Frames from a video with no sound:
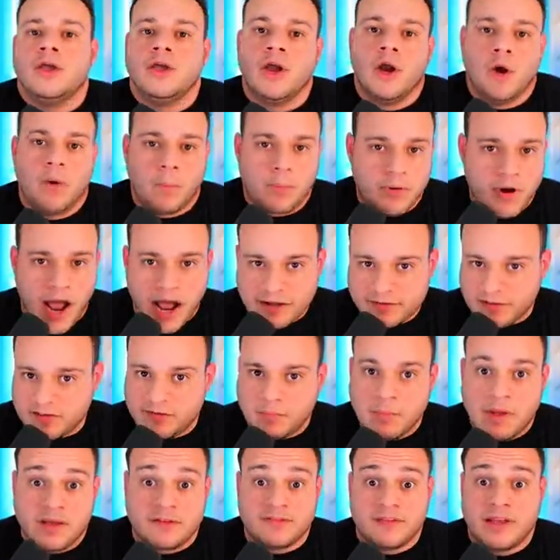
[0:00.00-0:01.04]
you know,
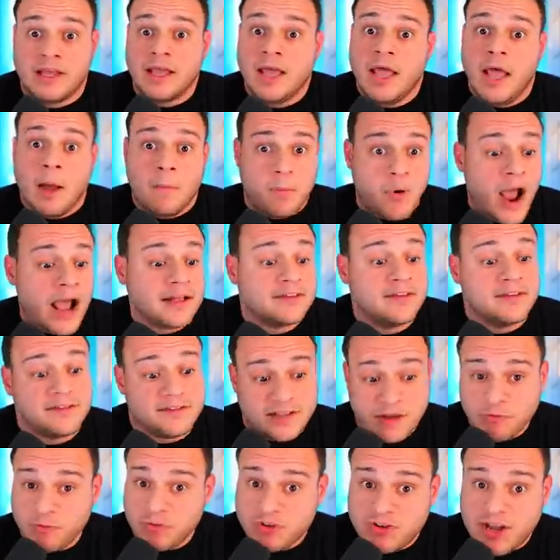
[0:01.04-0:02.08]
practice mixing, practice
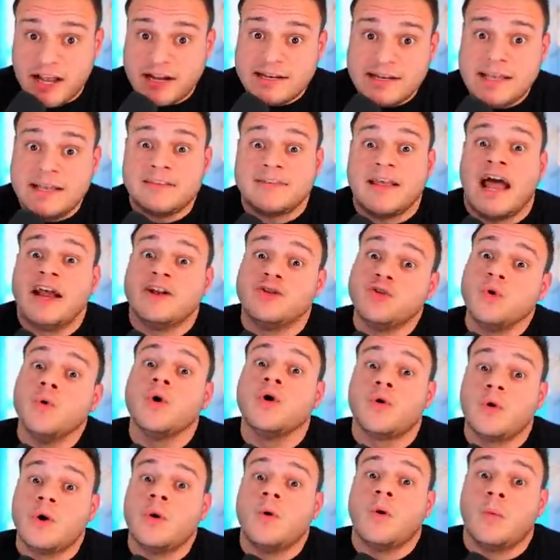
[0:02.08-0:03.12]
different techniques. I do
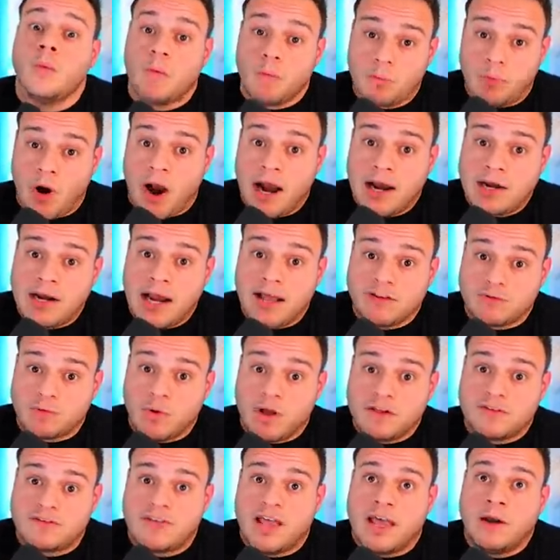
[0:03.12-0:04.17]
agree with what Brian S.
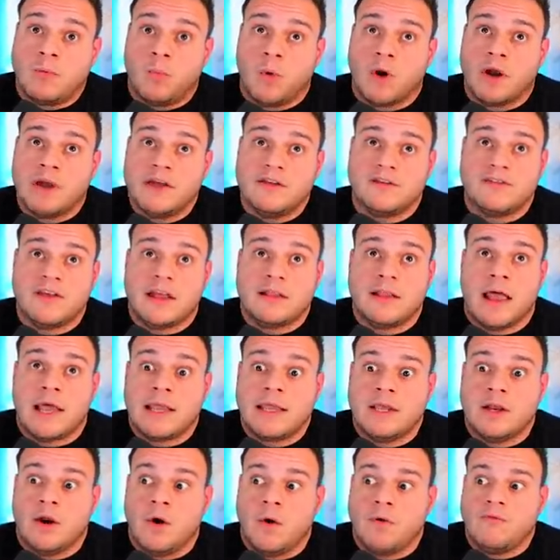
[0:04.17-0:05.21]
Redd said, where he said,
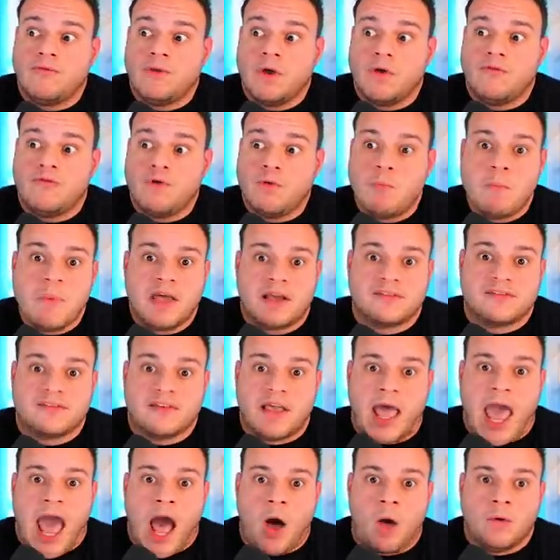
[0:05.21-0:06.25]
like, you know, if you if you mix
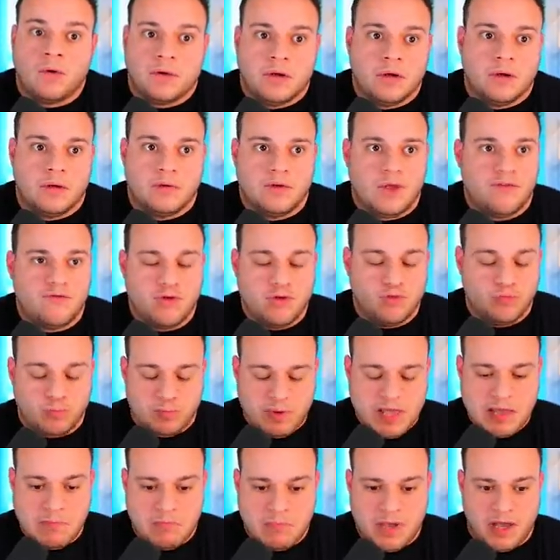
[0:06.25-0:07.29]
out if you
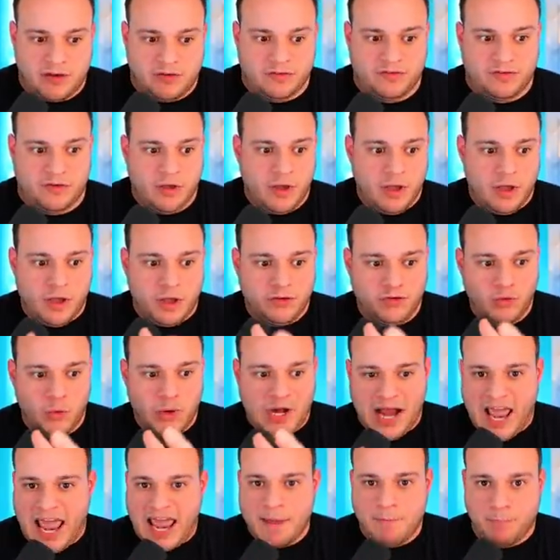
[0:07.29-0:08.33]
beat mix, do
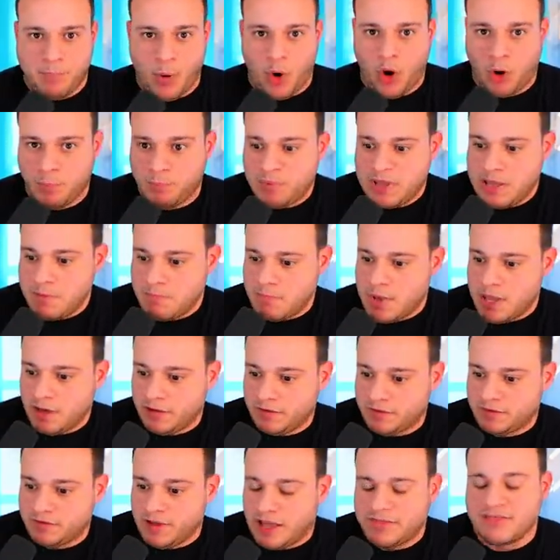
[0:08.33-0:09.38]
an eight bar beat
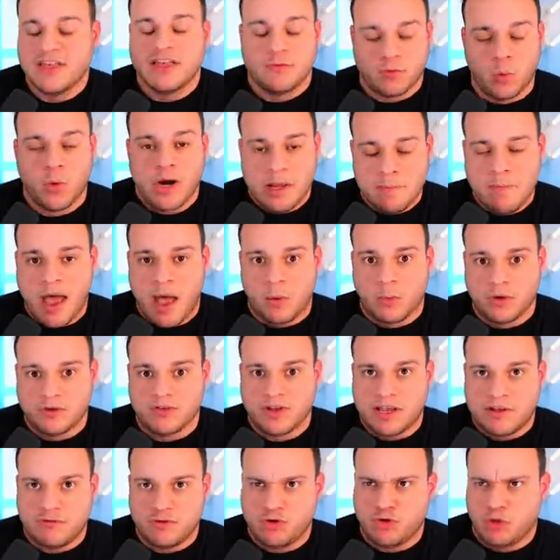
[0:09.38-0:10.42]
mix. I think what he meant was
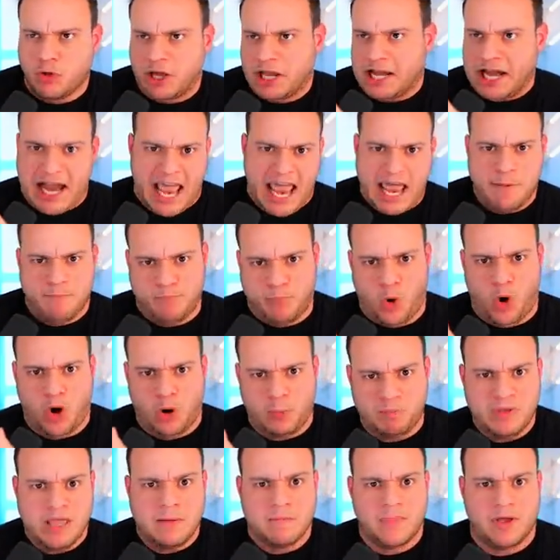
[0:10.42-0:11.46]
like if you do like an eight
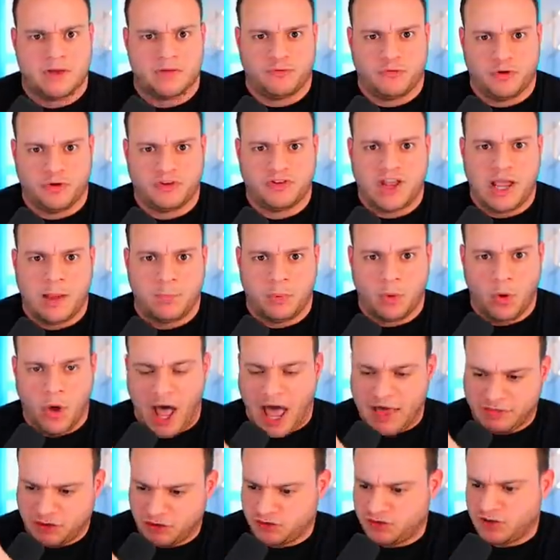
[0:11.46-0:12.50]
bar beat mix, for example,
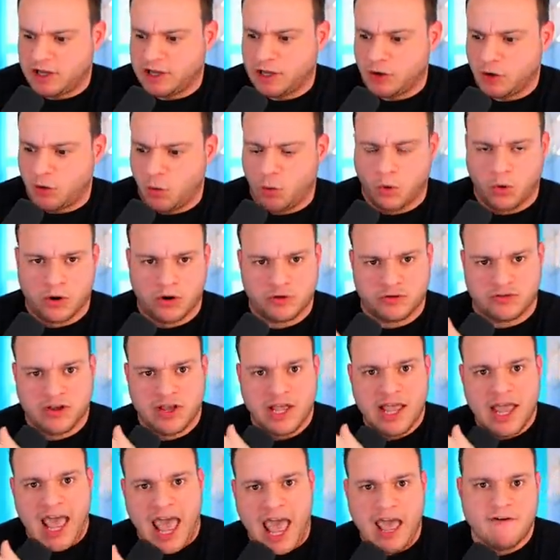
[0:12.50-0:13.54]
at the second chorus
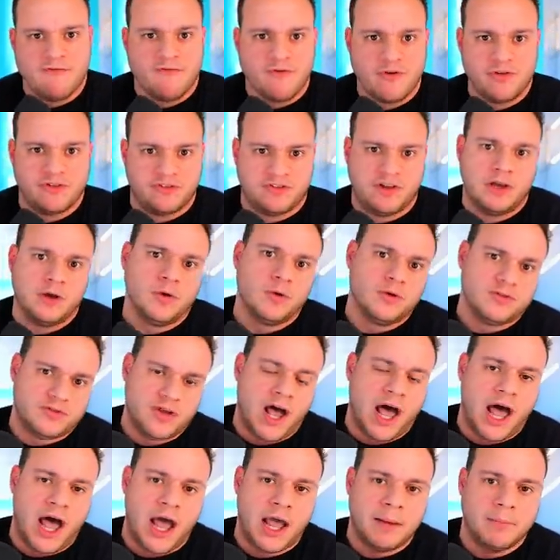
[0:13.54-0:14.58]
every single
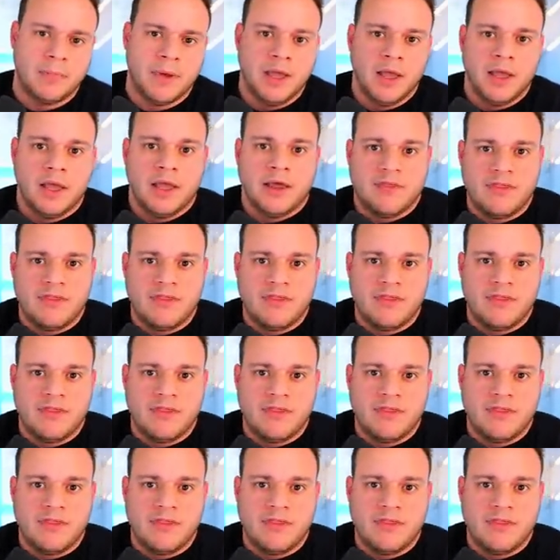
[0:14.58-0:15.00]
time,